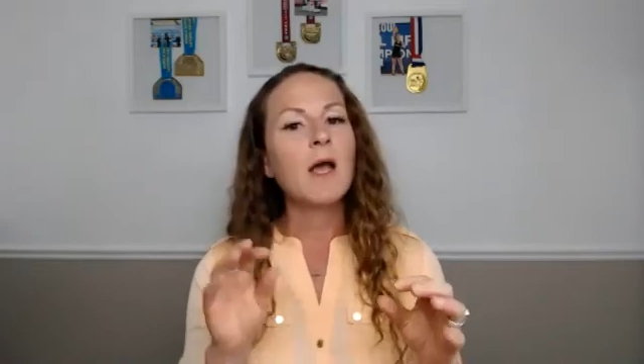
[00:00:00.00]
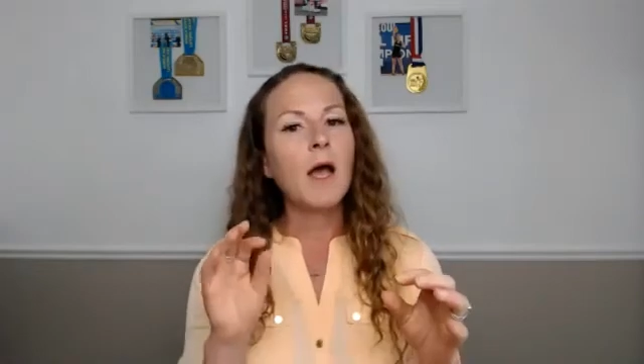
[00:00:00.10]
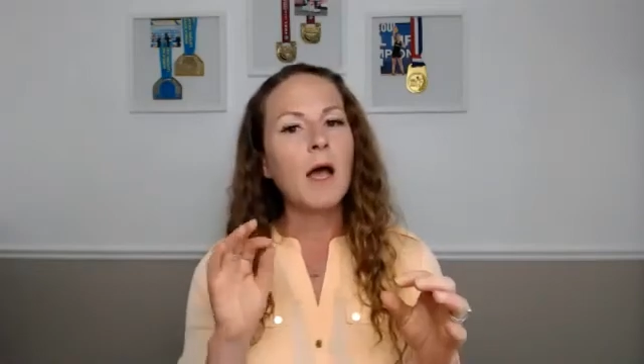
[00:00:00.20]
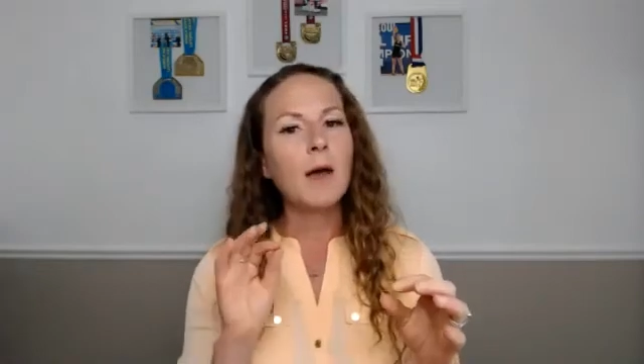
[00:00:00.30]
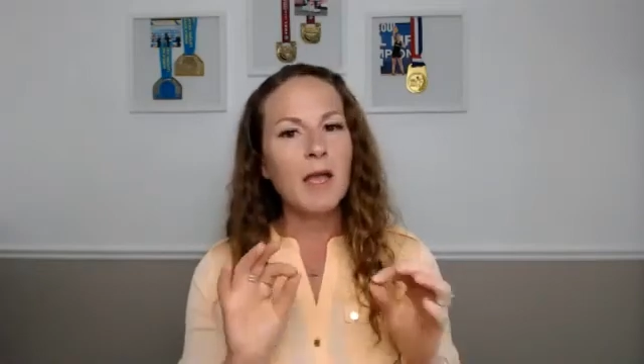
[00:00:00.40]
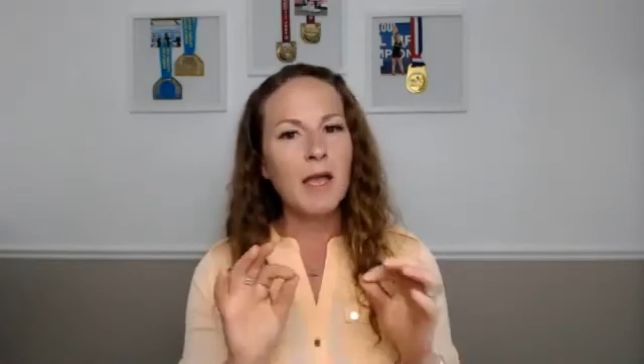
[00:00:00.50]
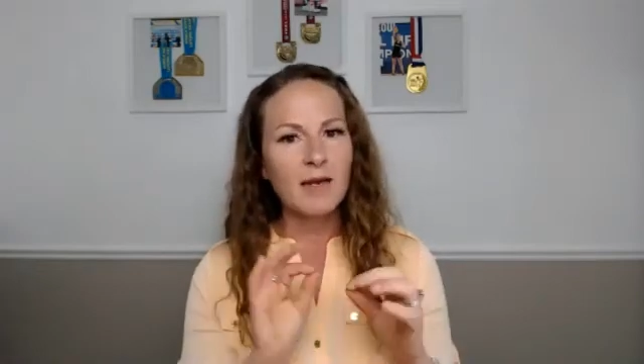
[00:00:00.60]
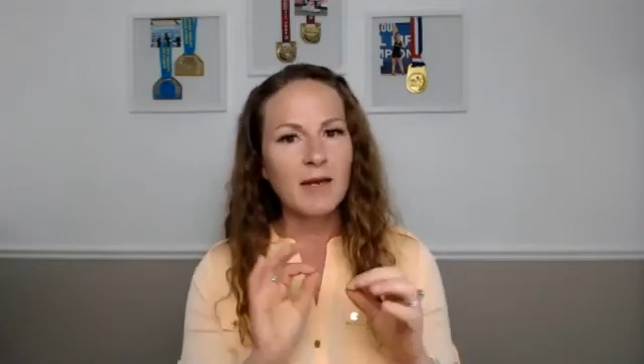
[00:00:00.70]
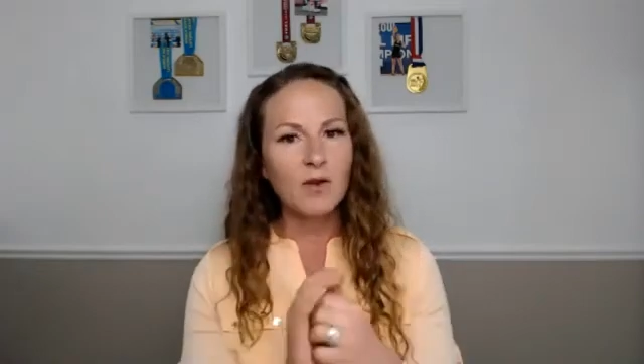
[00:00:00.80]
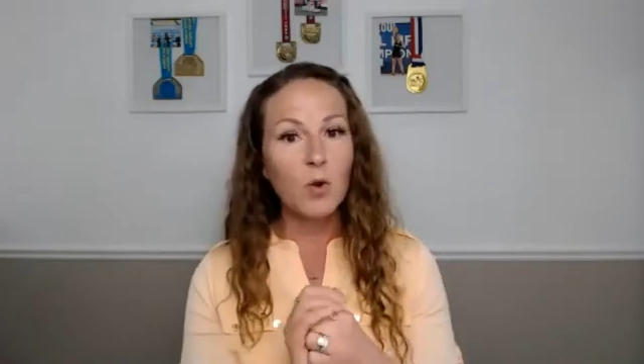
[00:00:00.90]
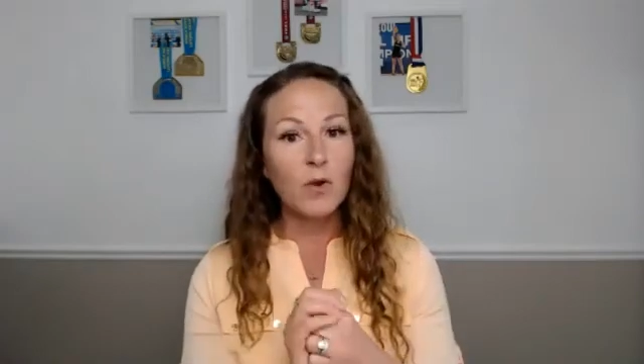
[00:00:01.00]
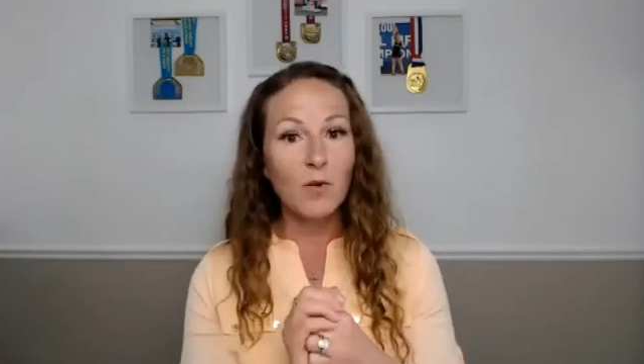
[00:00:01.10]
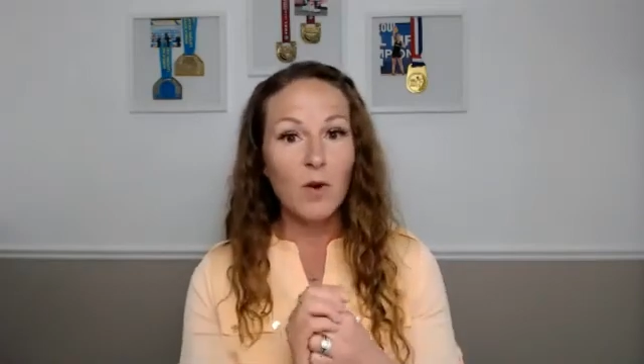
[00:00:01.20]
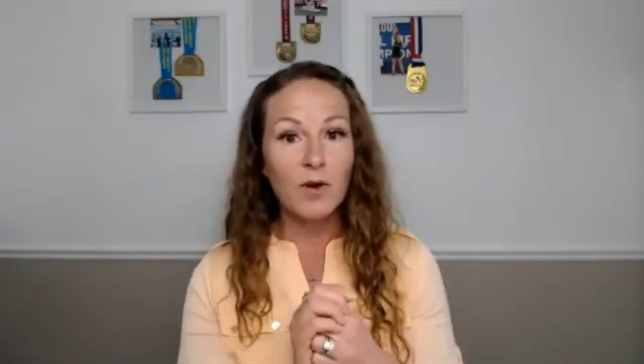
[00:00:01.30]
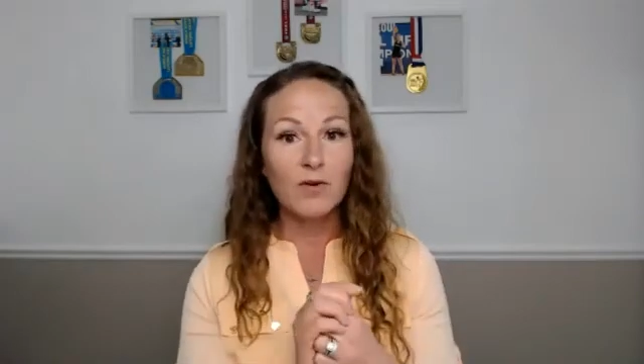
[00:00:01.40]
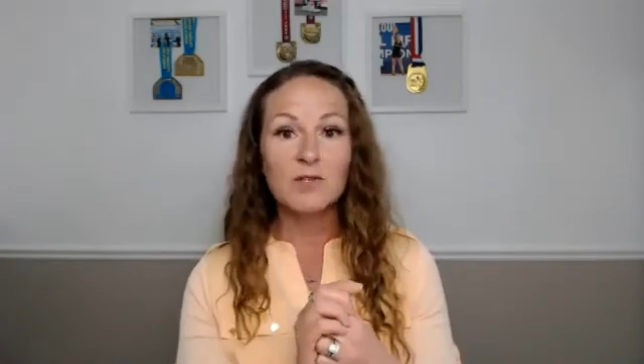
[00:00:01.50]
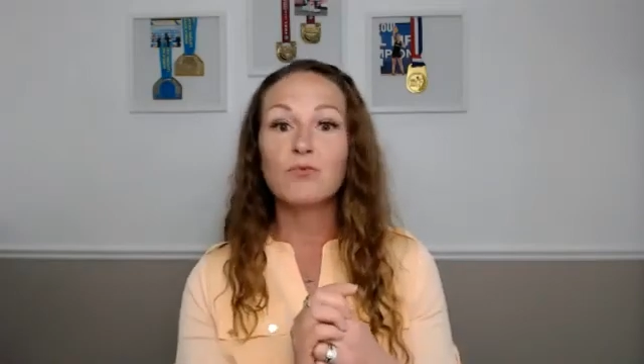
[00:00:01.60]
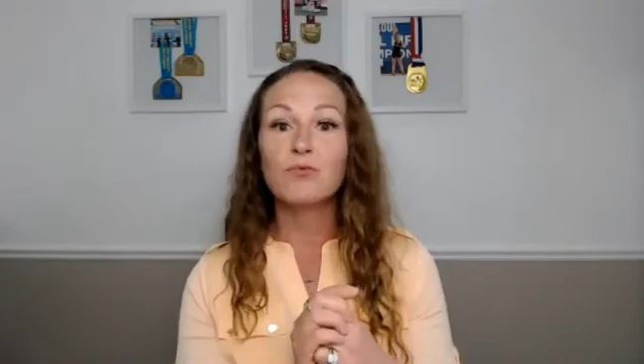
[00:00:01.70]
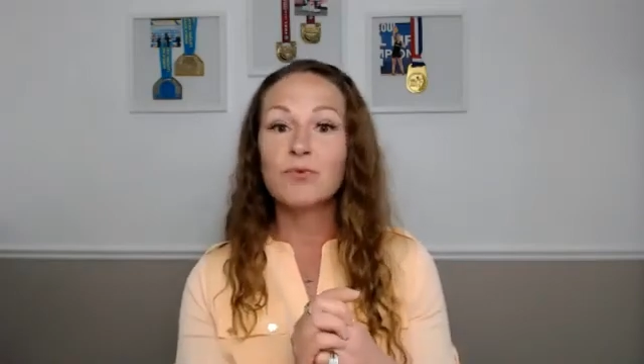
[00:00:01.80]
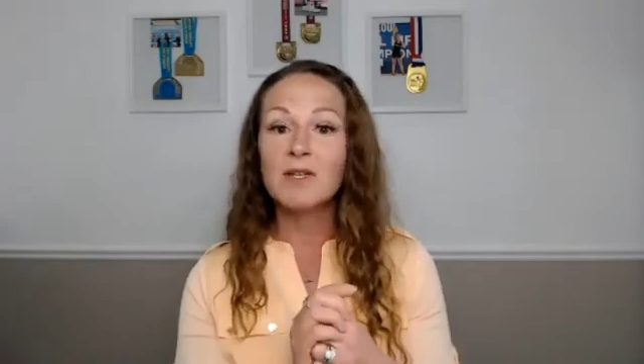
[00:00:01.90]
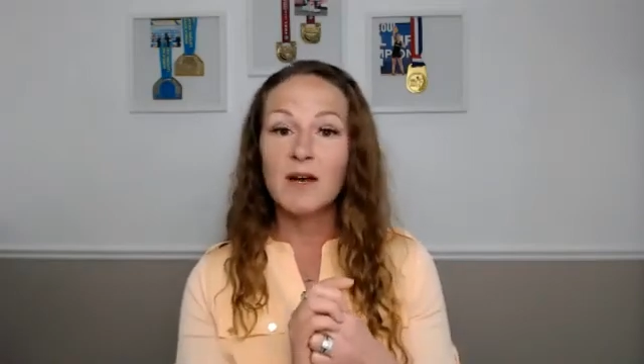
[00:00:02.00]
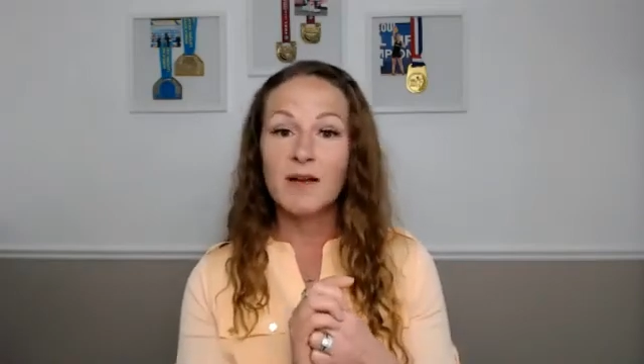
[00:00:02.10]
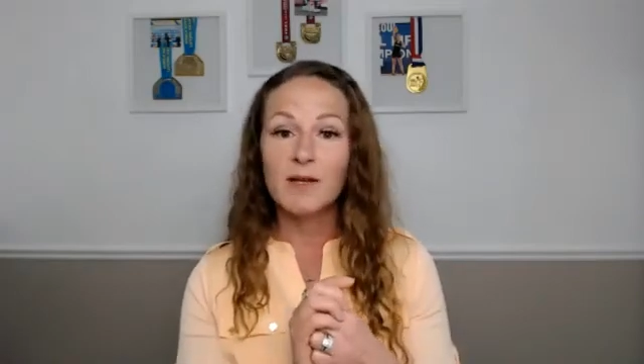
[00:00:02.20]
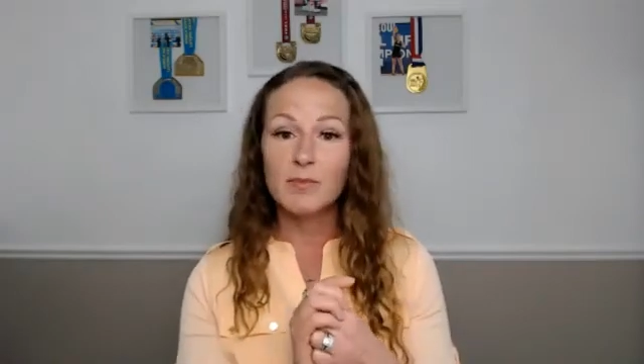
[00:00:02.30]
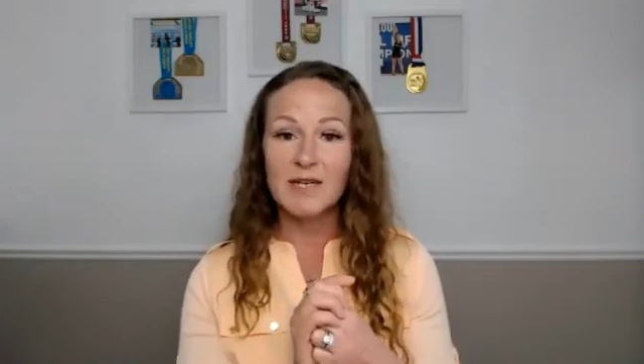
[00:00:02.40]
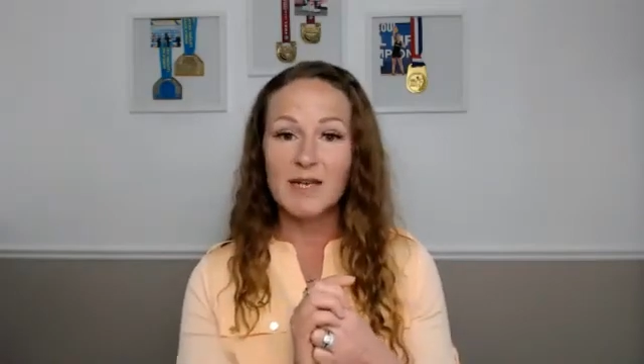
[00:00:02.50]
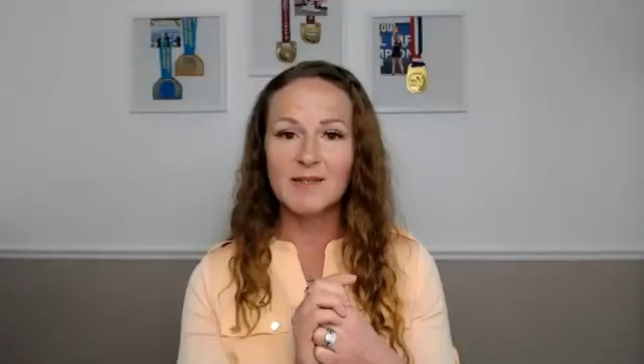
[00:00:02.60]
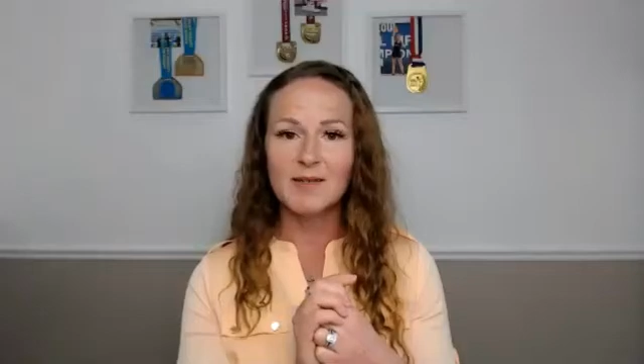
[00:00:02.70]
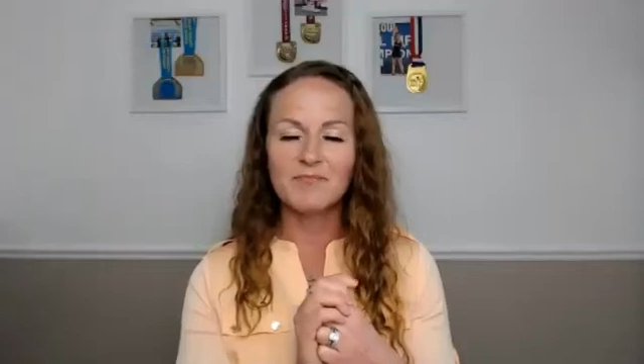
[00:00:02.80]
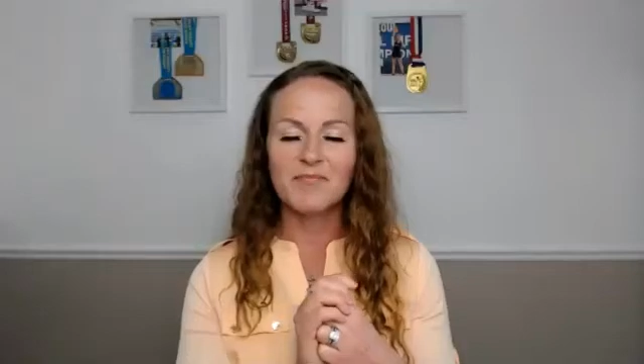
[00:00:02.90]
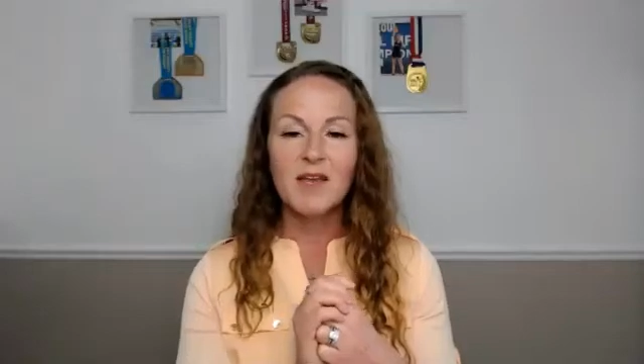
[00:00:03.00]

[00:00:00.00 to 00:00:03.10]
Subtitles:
And coconut water is really high in potassium.